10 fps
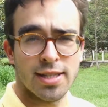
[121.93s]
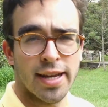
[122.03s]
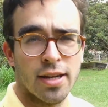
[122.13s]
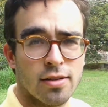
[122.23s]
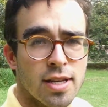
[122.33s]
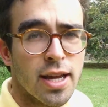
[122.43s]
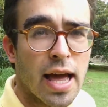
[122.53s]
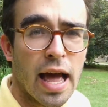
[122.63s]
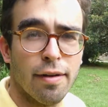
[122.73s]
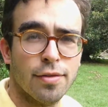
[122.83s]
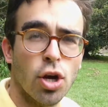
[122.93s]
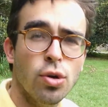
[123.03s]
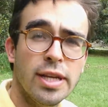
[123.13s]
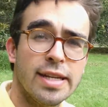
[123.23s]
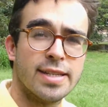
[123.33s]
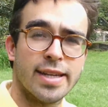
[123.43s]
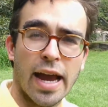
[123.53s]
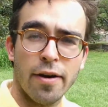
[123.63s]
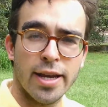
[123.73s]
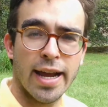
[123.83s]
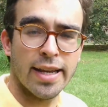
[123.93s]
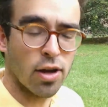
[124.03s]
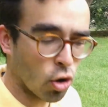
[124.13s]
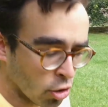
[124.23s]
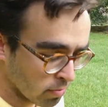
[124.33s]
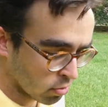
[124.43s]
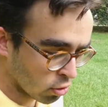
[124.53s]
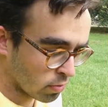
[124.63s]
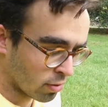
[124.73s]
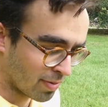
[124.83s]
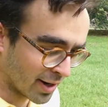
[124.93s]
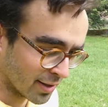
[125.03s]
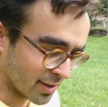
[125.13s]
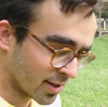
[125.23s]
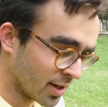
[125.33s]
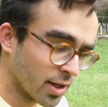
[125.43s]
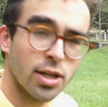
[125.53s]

sails have no need to carry any onboard propellant,